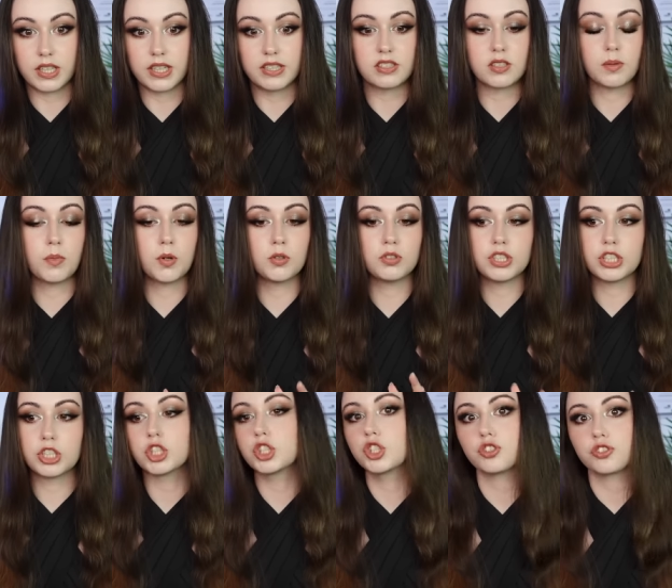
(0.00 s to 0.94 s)
It's the most
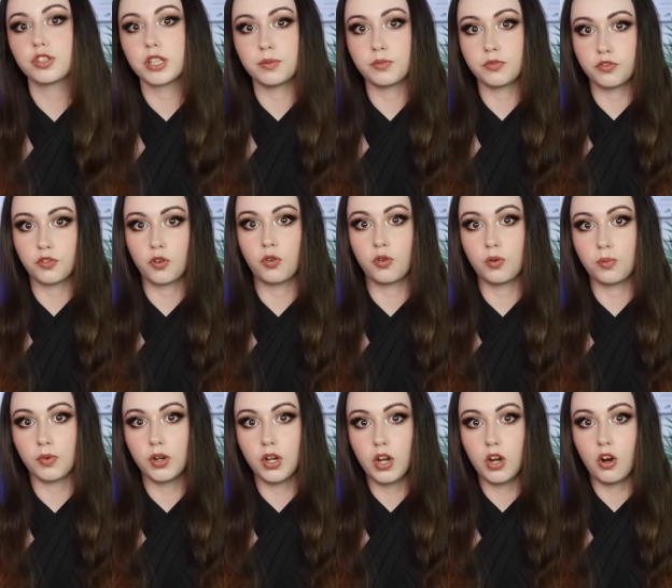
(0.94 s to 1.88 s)
extreme
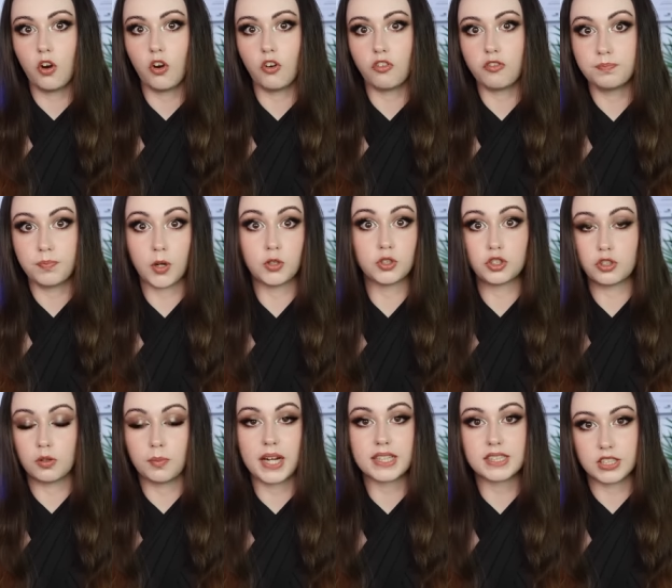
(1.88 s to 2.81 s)
form of
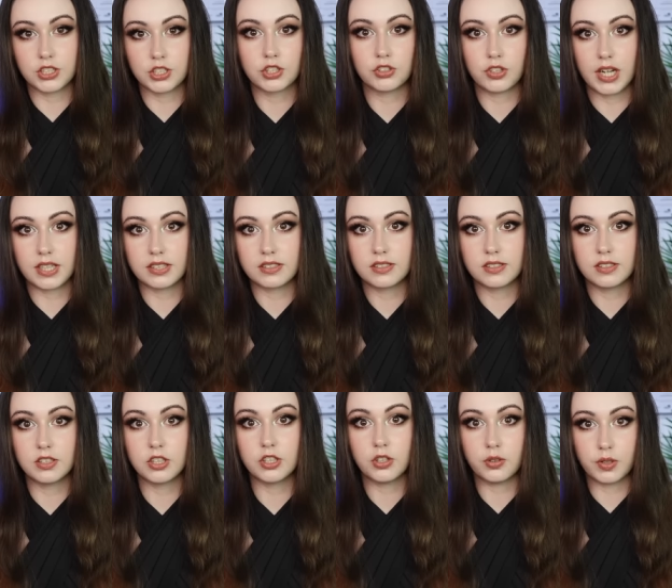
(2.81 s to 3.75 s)
post-traumatic stress
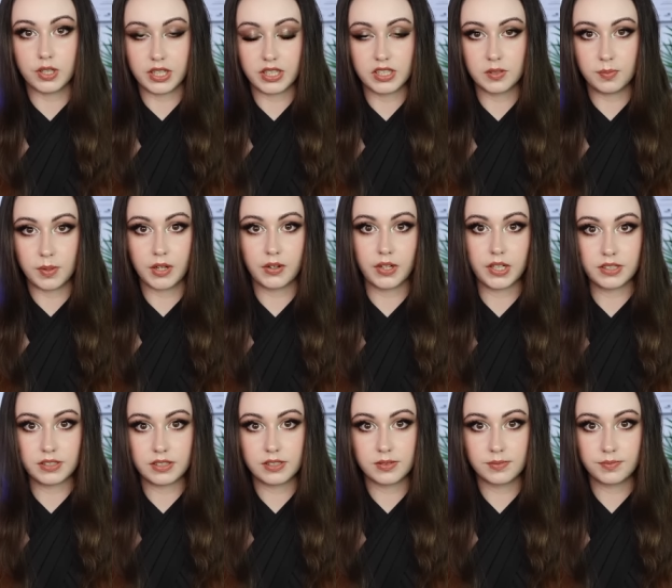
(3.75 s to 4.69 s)
that you can
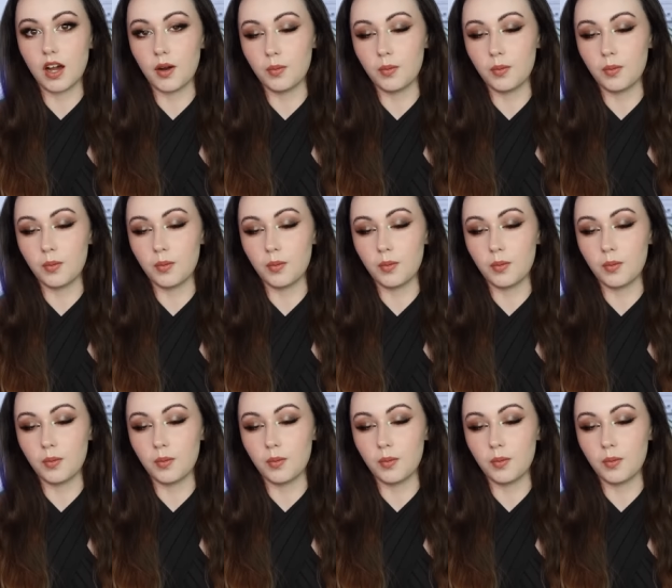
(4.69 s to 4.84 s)
experience.